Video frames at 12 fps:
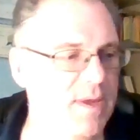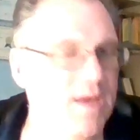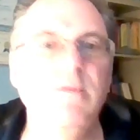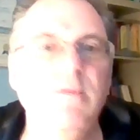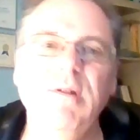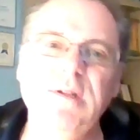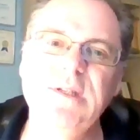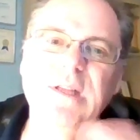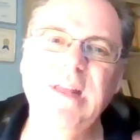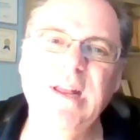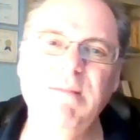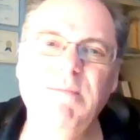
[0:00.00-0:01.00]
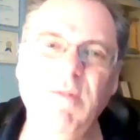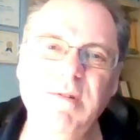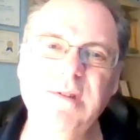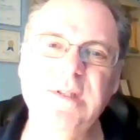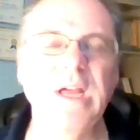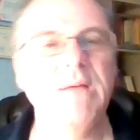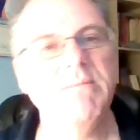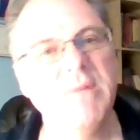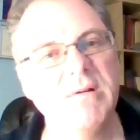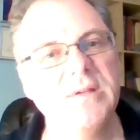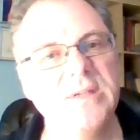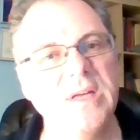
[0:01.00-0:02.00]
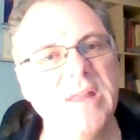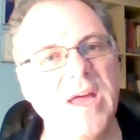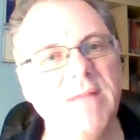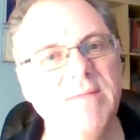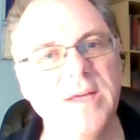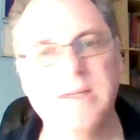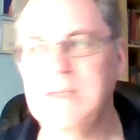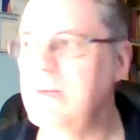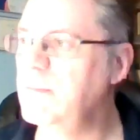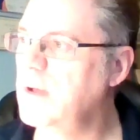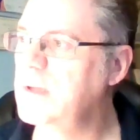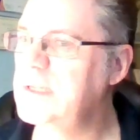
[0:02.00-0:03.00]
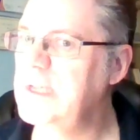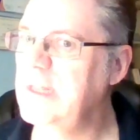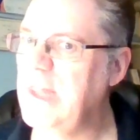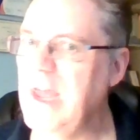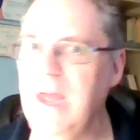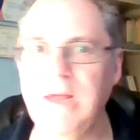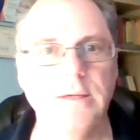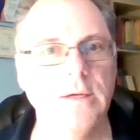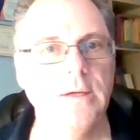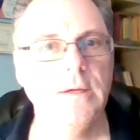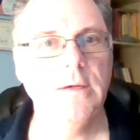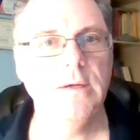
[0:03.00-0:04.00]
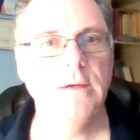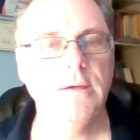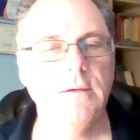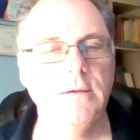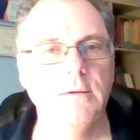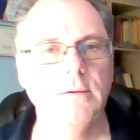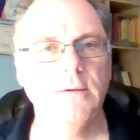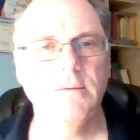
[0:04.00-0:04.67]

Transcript: I'm noticing that I'm thirsty. I'm noticing that this. I'm noticing that. A